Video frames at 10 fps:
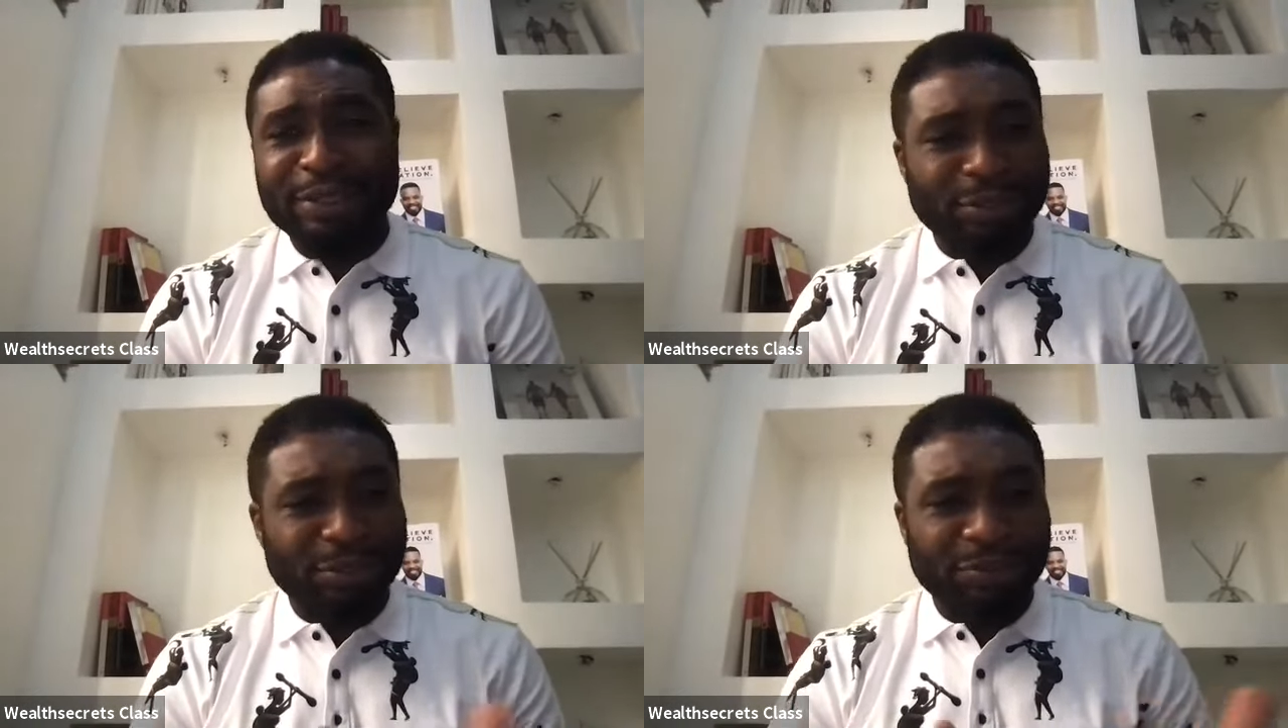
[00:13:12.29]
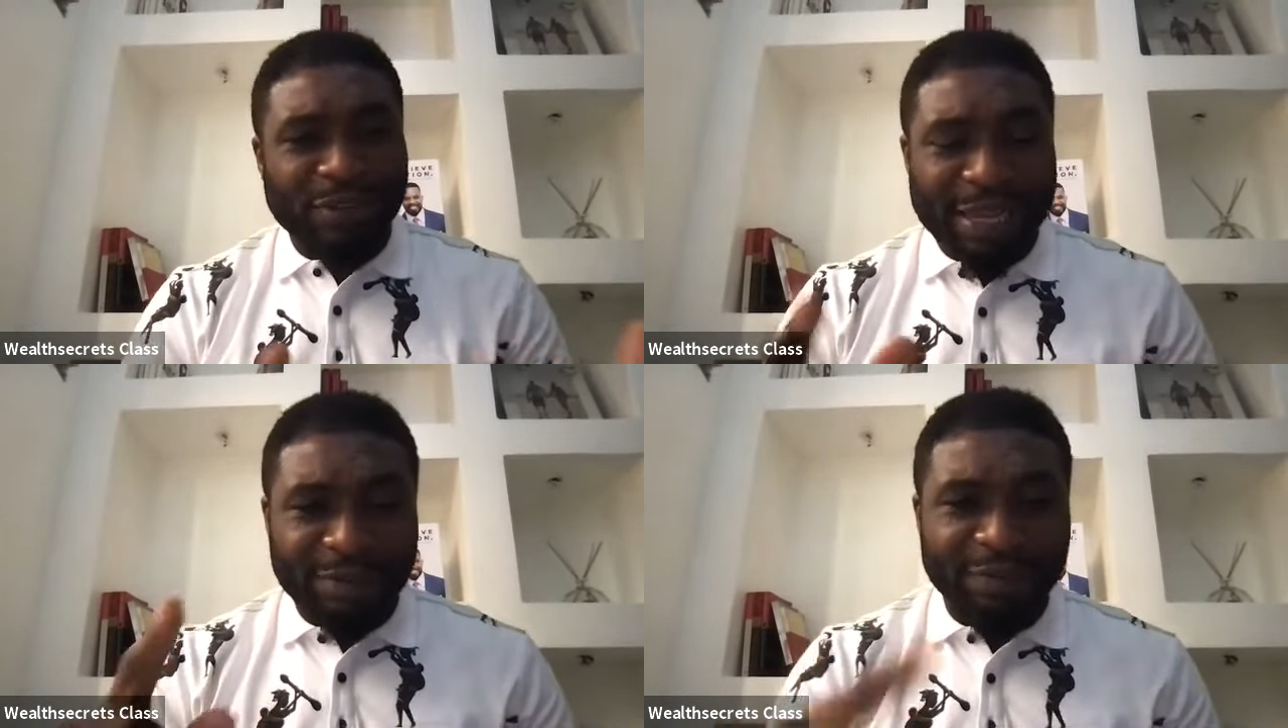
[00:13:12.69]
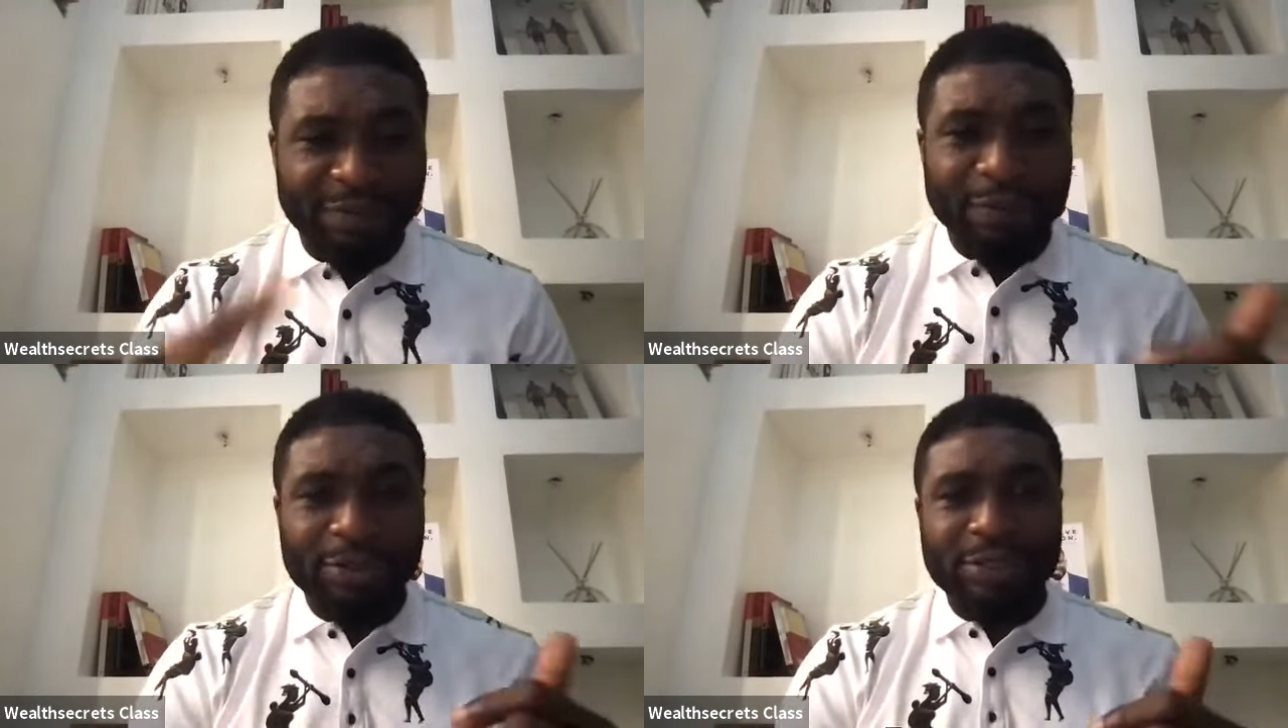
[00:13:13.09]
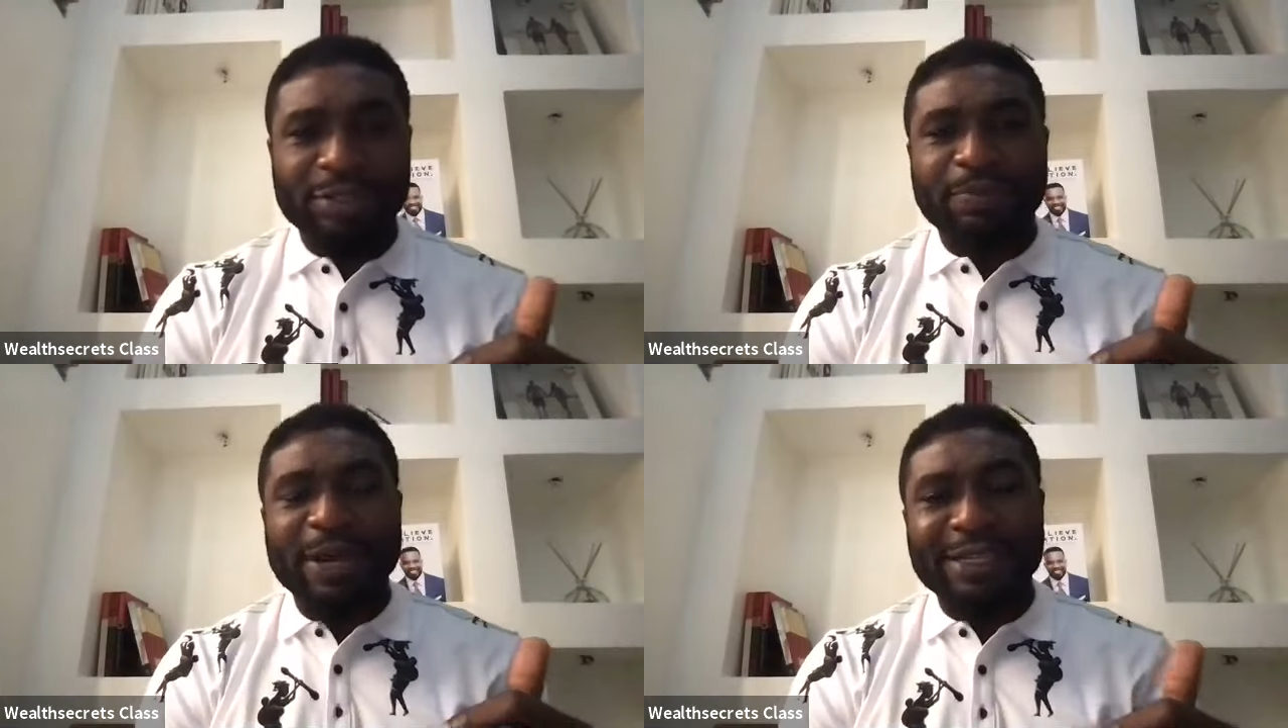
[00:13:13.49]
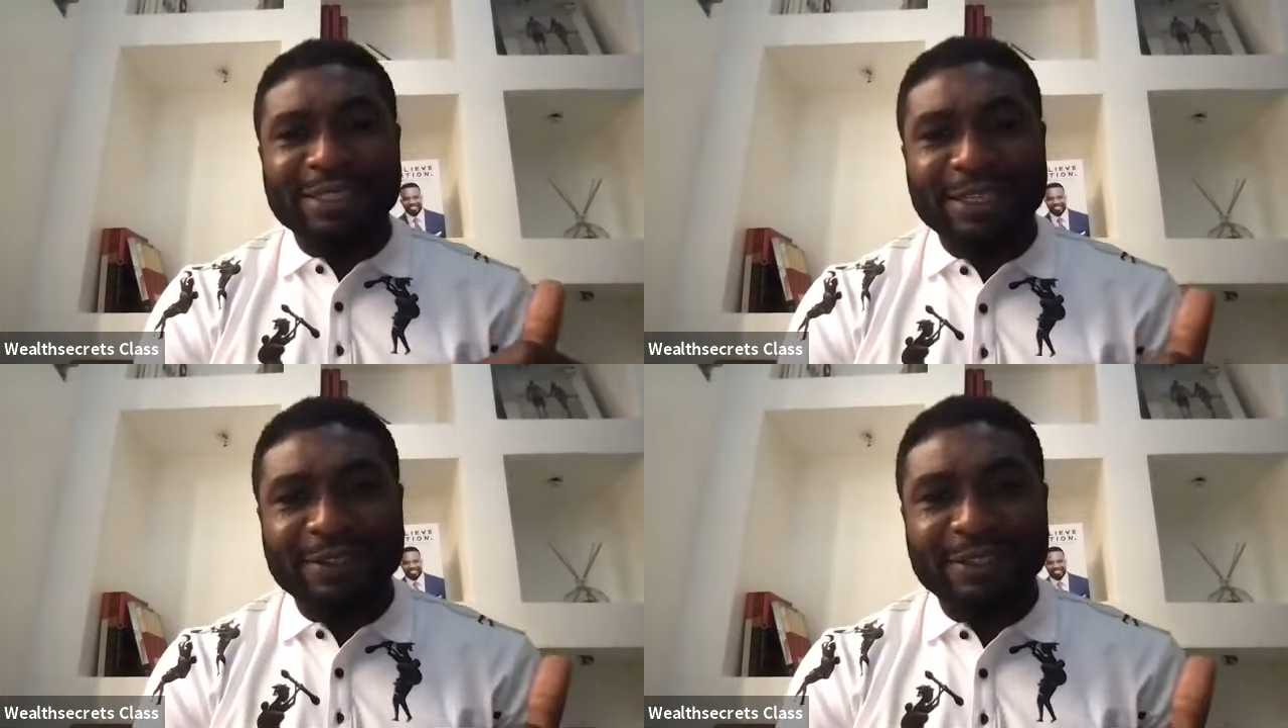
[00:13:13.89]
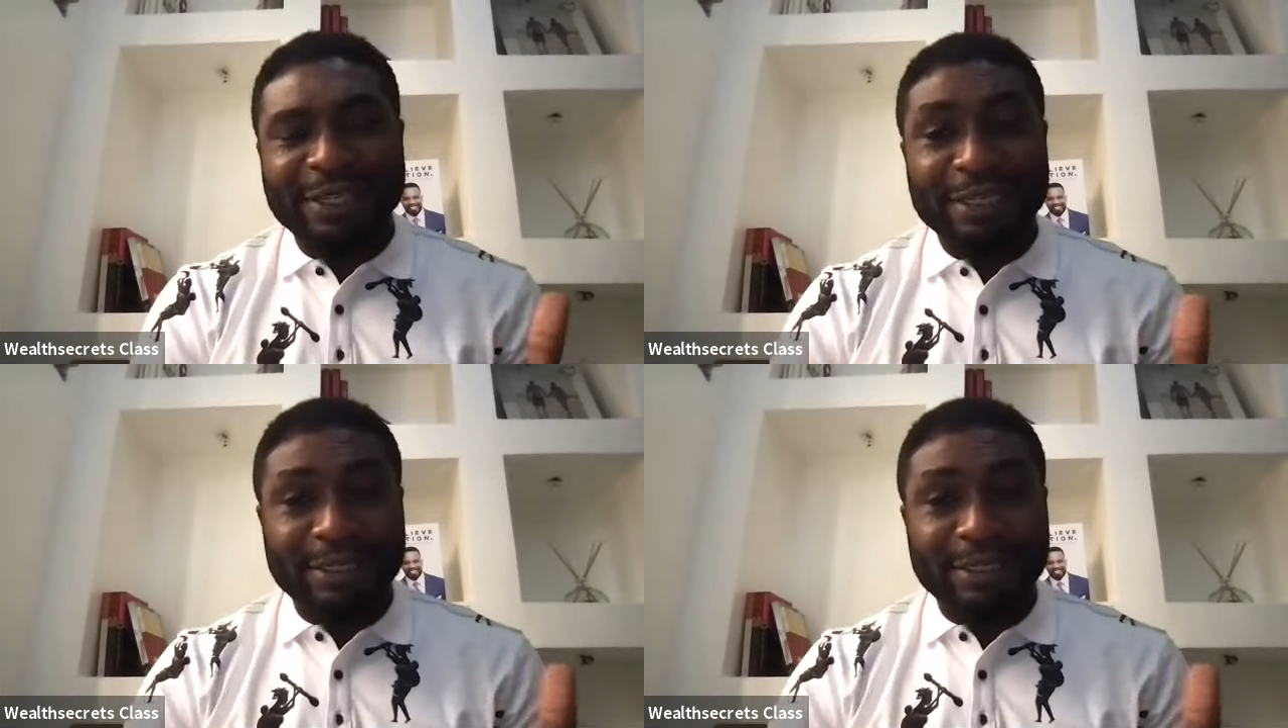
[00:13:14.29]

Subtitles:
You've had the first part yesterday.